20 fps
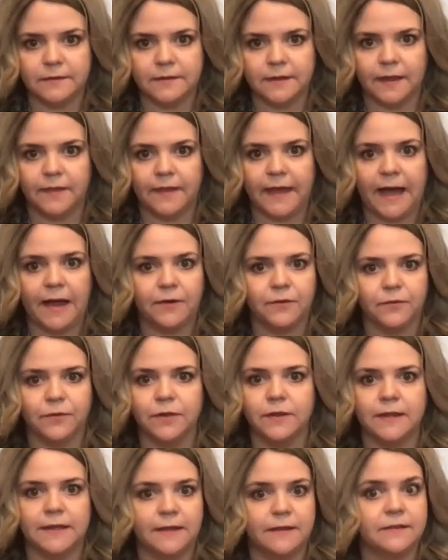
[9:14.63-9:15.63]
And that
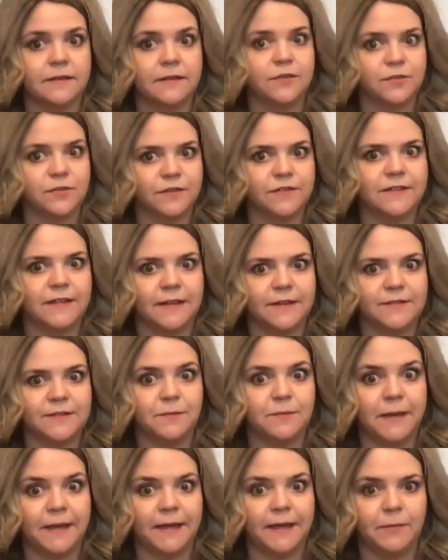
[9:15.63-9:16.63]
really is interesting
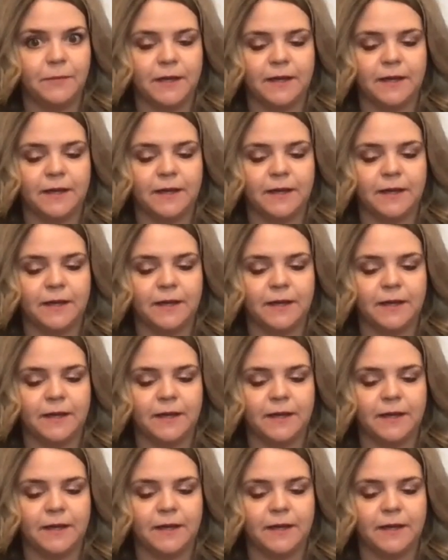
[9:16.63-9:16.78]
to me